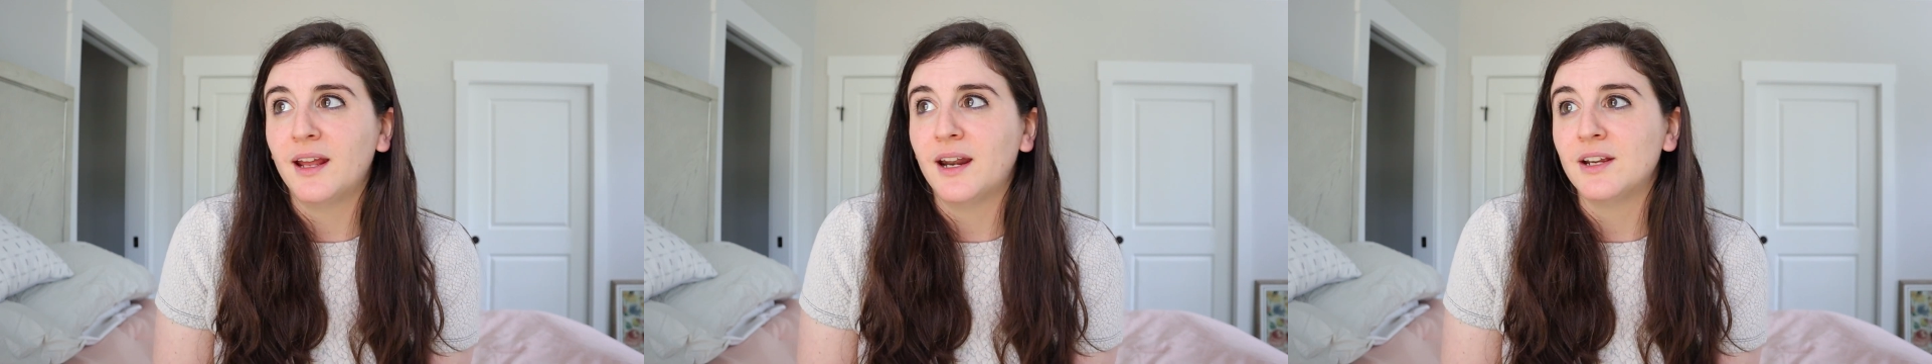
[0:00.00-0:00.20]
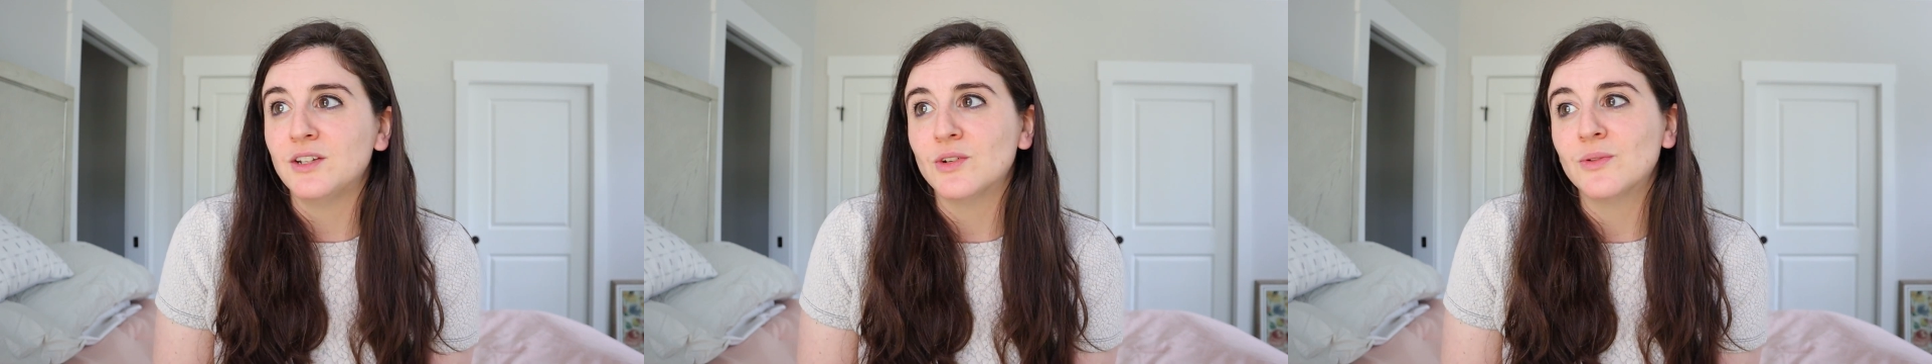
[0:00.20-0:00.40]

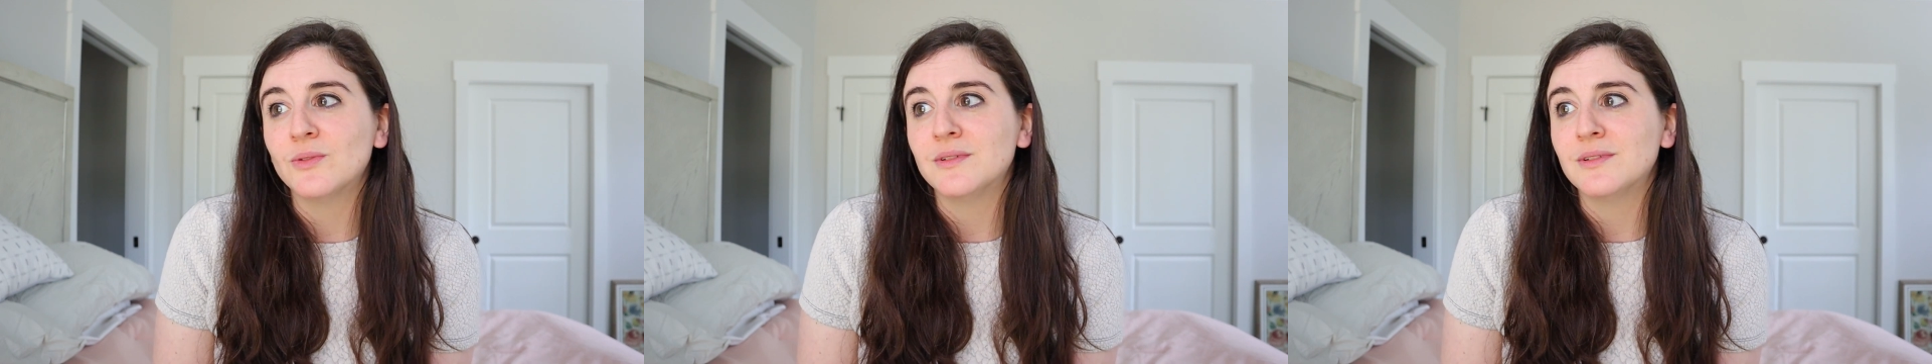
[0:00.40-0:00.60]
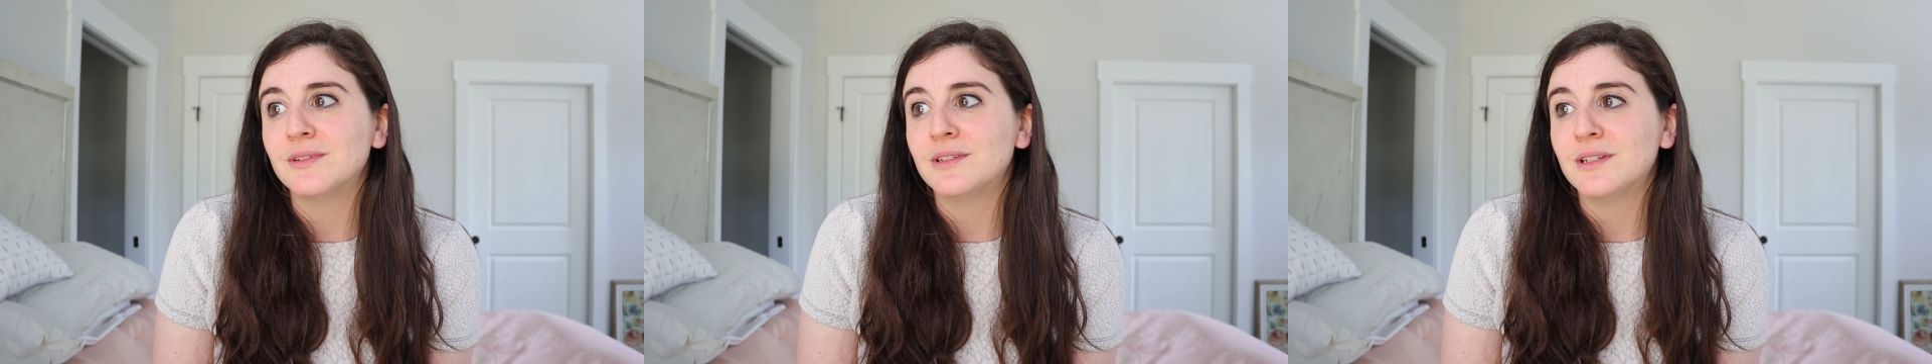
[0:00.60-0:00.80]
And I
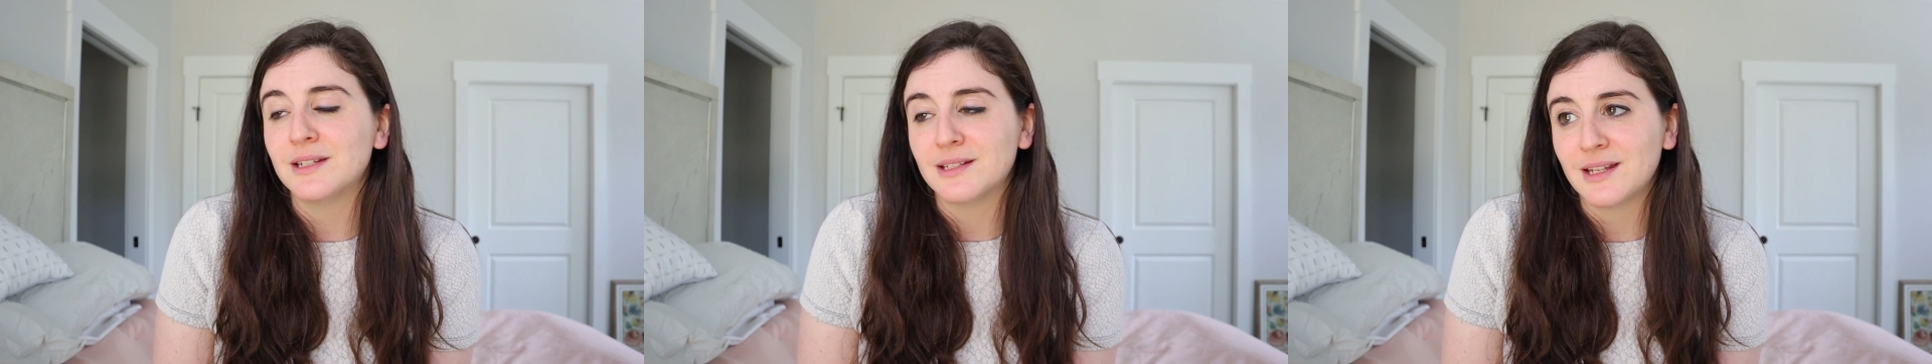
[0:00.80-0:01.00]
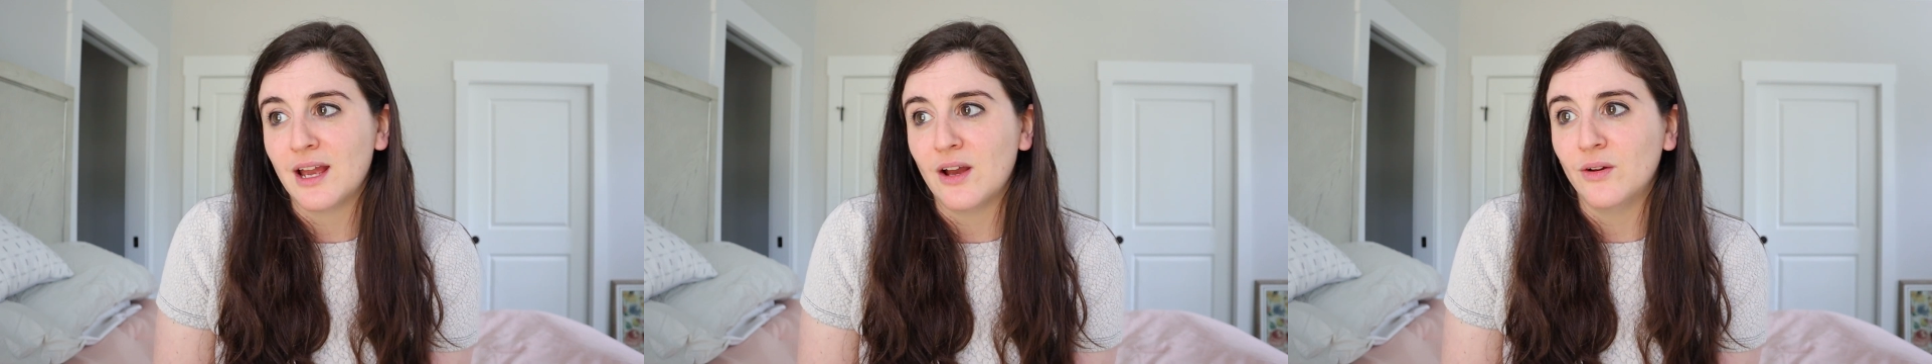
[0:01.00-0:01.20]
don't
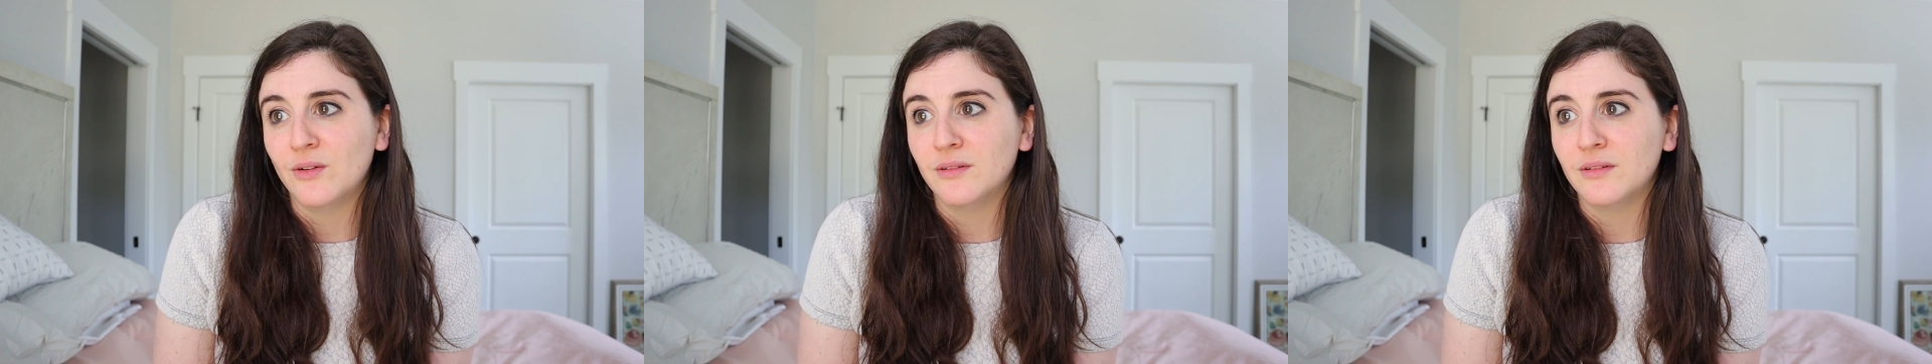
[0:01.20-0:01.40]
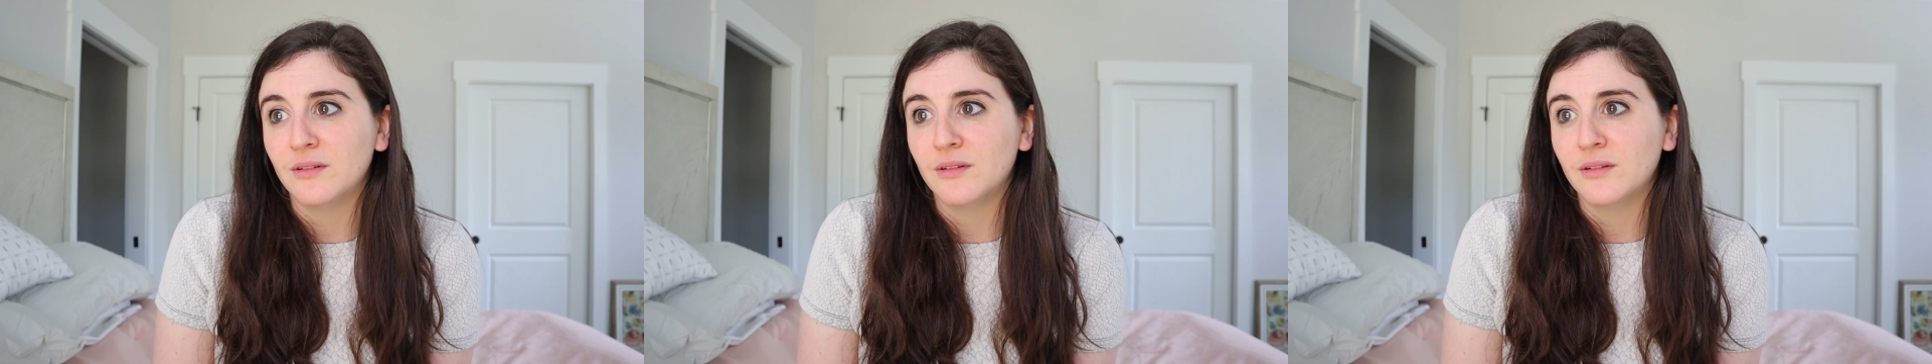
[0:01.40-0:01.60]
discount